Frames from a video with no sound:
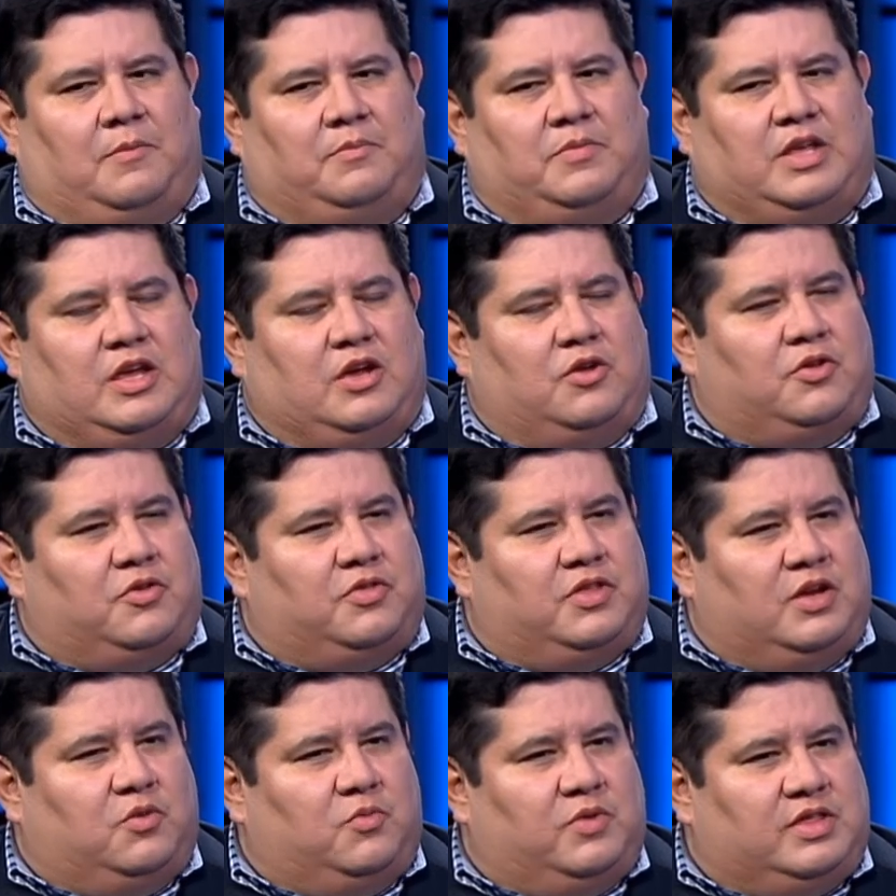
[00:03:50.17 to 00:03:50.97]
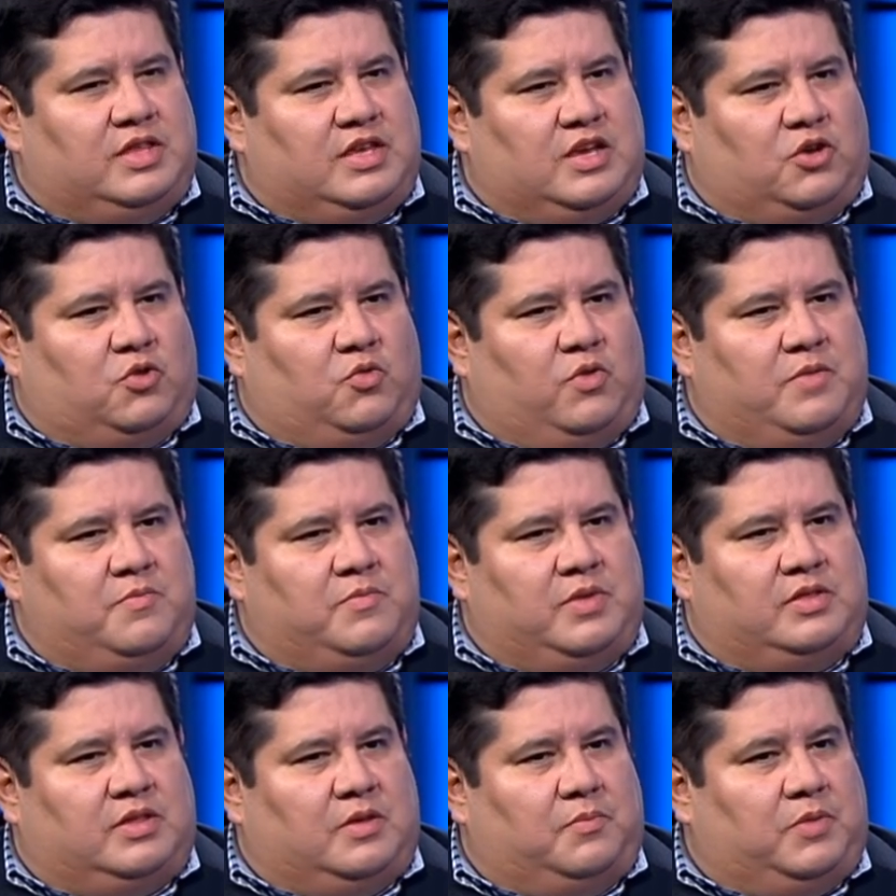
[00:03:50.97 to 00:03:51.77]
The other thing with the
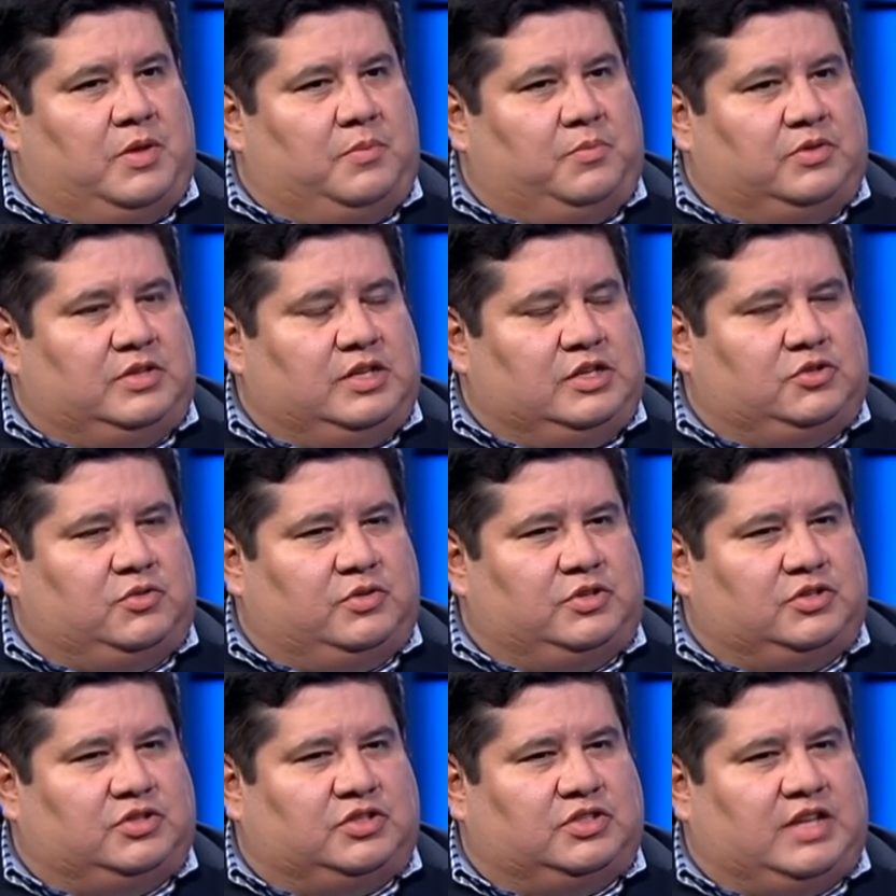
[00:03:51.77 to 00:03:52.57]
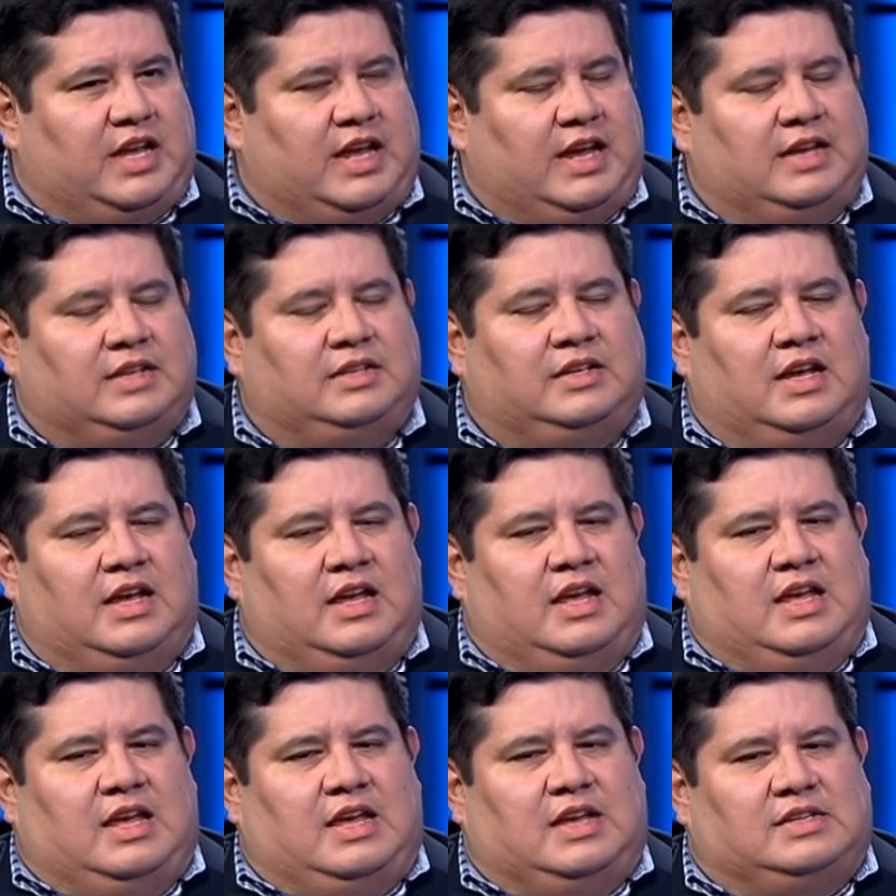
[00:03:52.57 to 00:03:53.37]
equipment that people need to understand
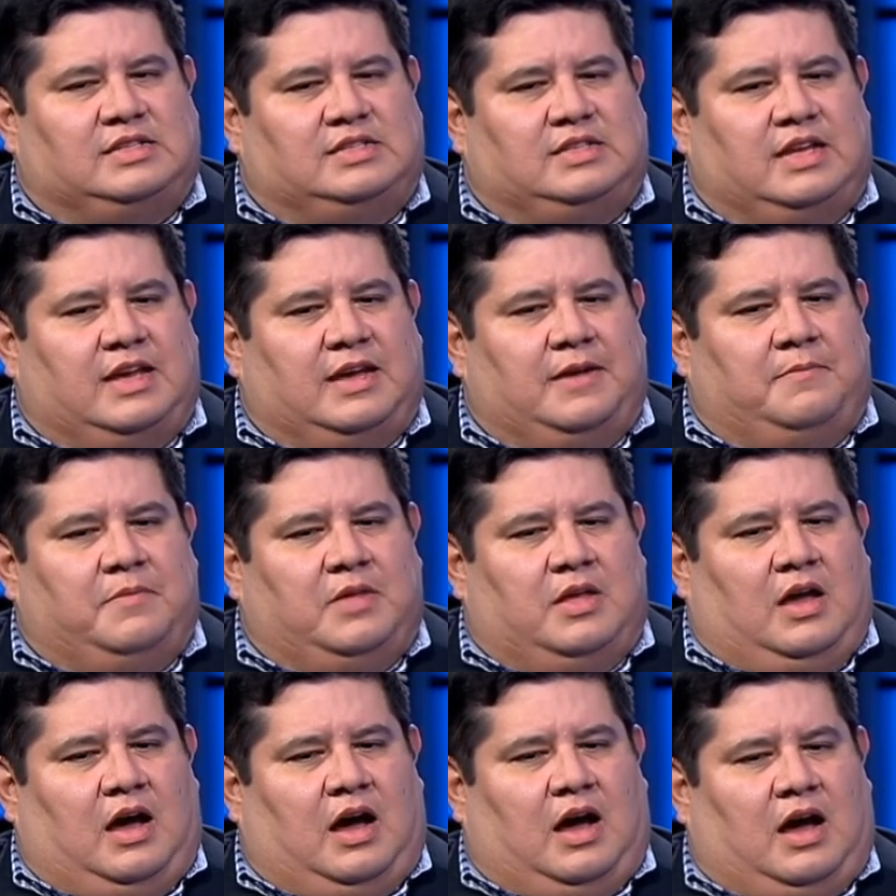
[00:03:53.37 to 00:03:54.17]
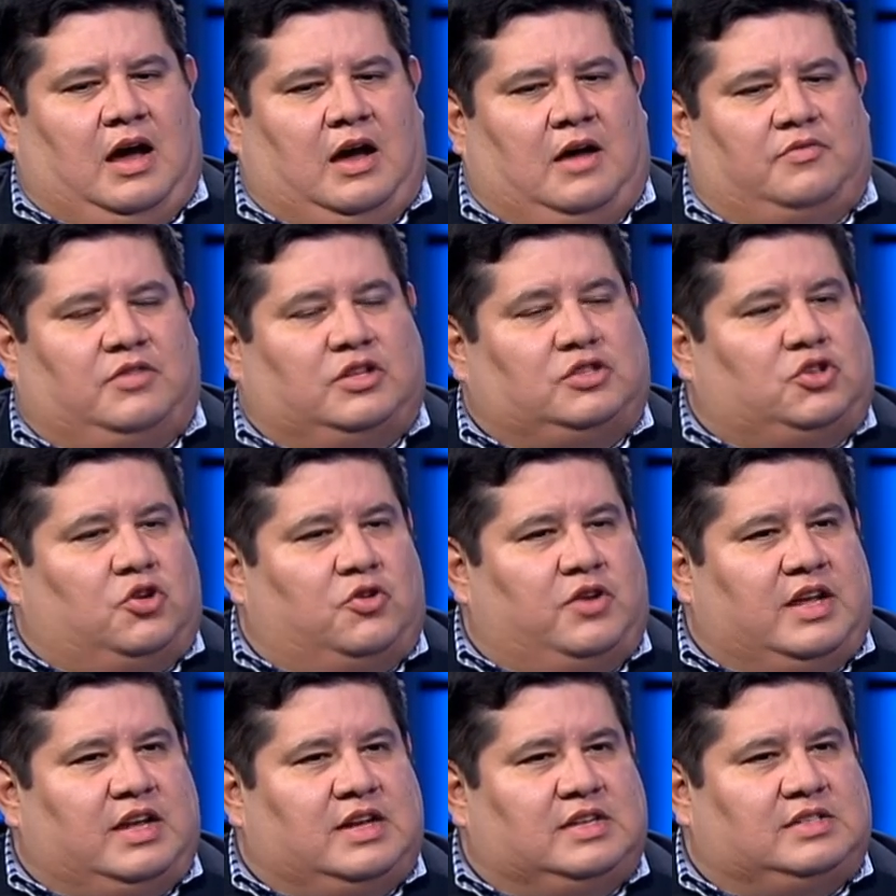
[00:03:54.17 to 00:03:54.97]
is that the
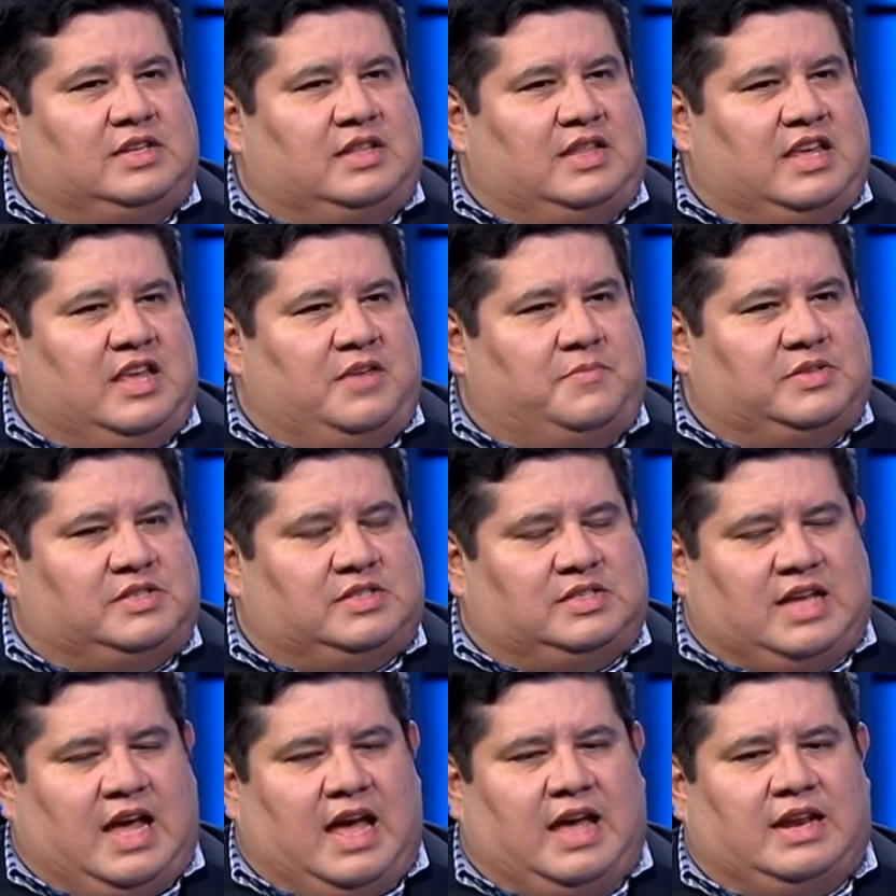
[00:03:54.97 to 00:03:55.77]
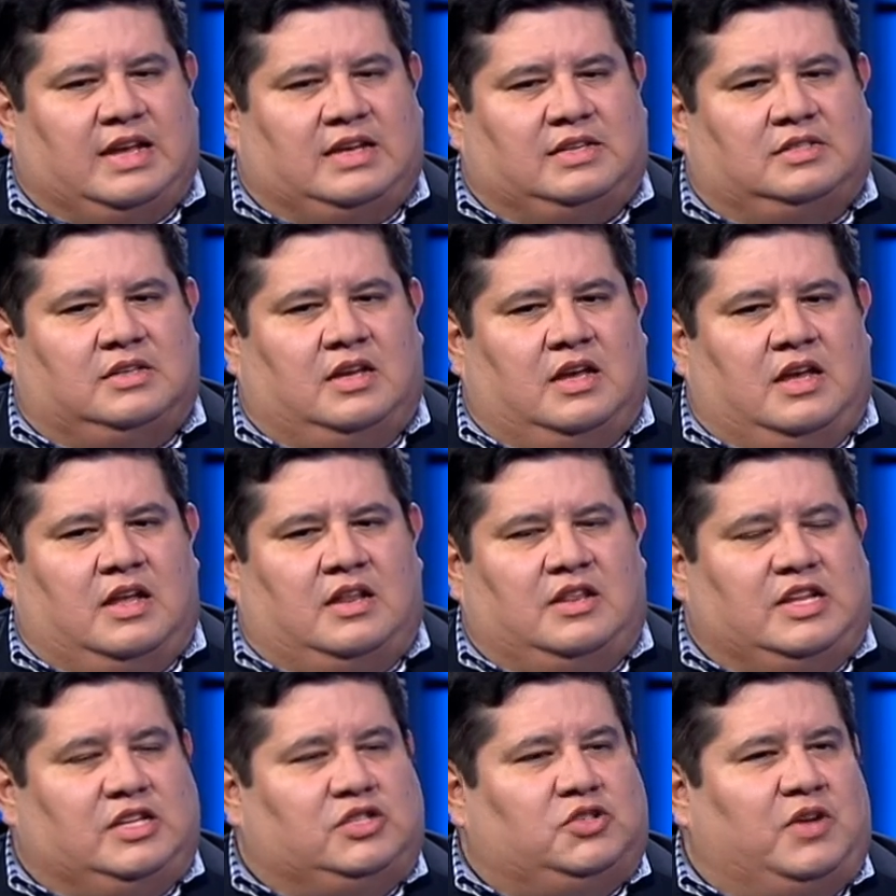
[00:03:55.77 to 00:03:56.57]
tourniquets and the hemostatics
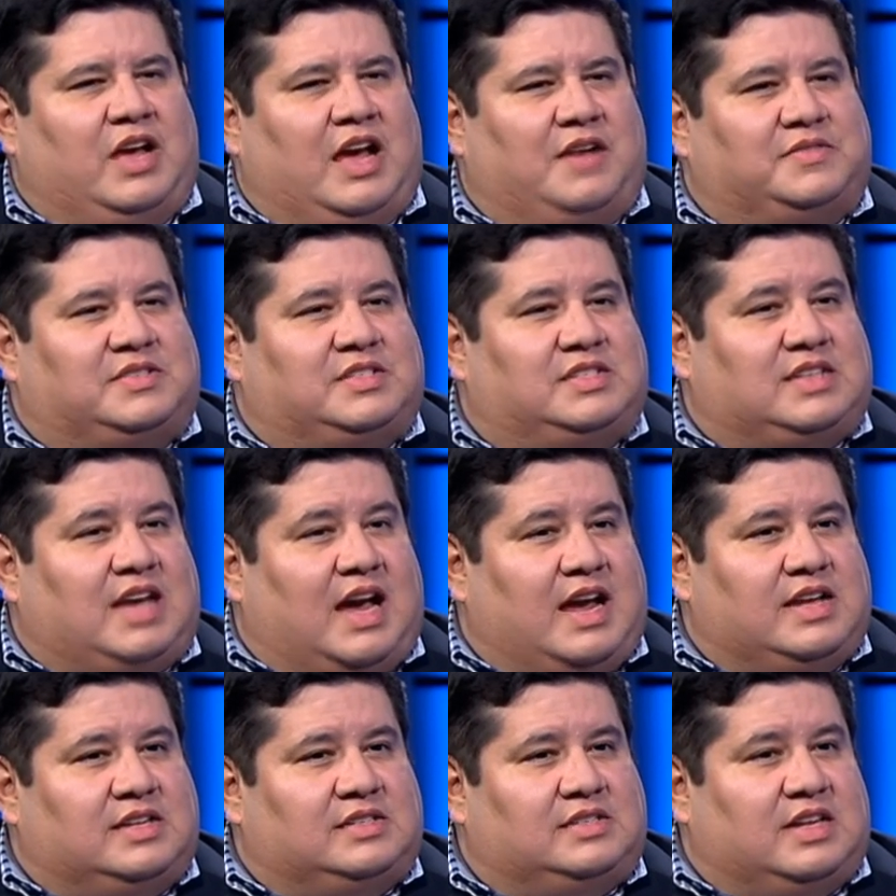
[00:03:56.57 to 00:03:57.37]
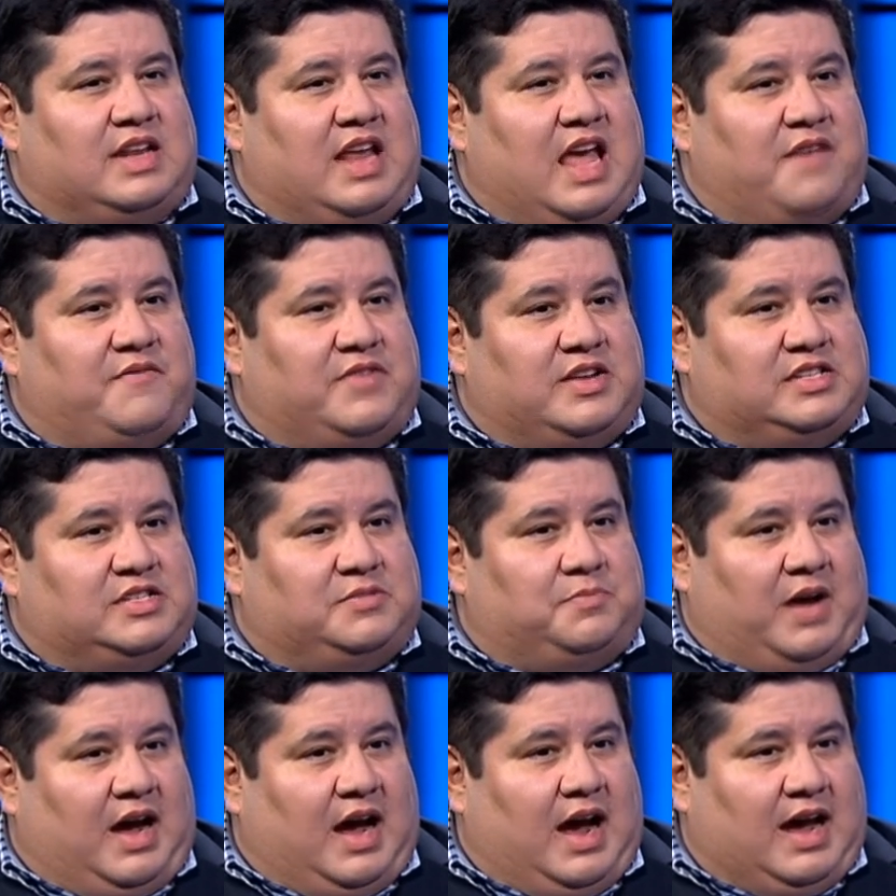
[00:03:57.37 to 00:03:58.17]
need to have science and evidence
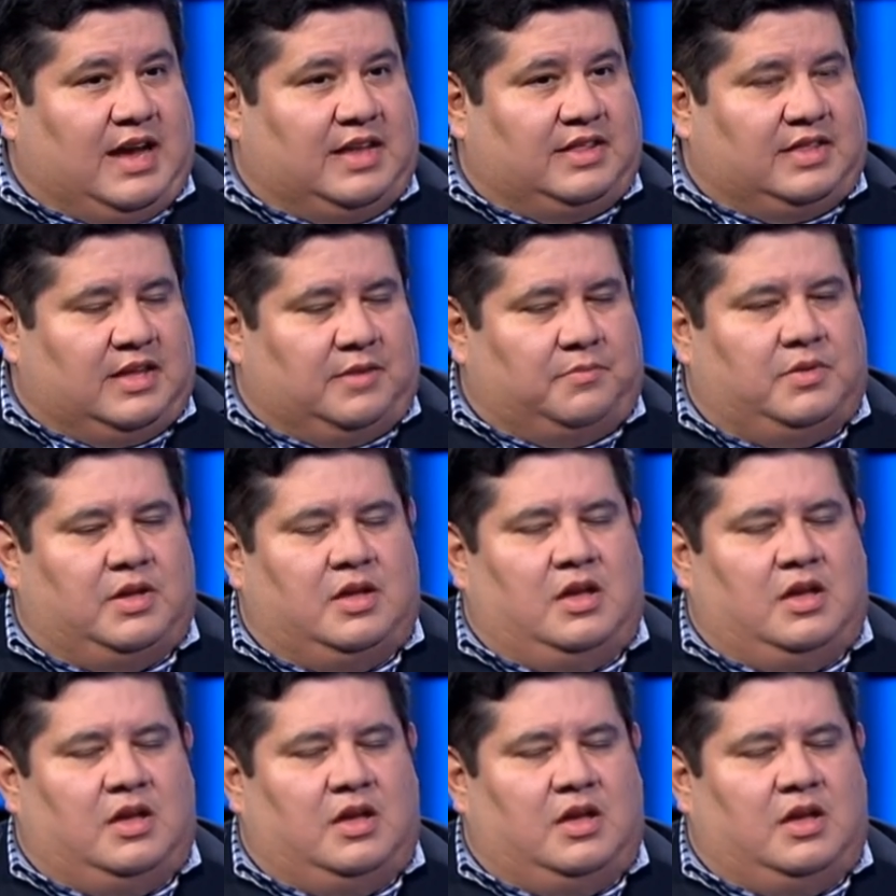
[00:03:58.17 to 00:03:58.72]
behind them.